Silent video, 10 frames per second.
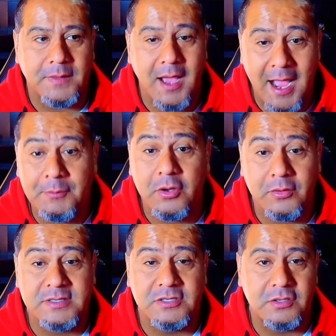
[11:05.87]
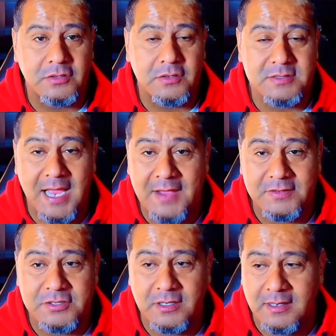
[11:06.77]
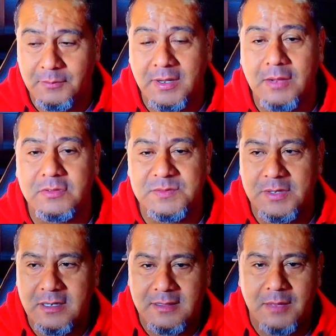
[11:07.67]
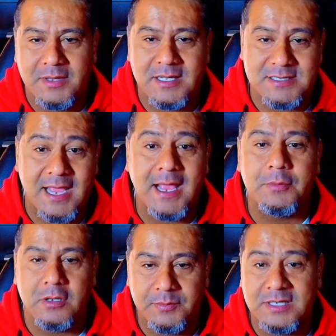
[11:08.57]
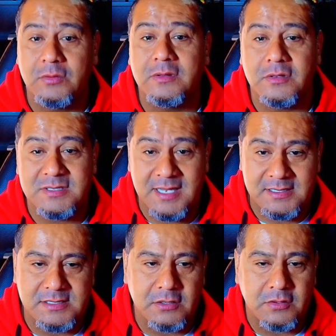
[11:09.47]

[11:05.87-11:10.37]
I'm going to do those. I haven't taken it, but I will speak on that because I am going to be doing those next year.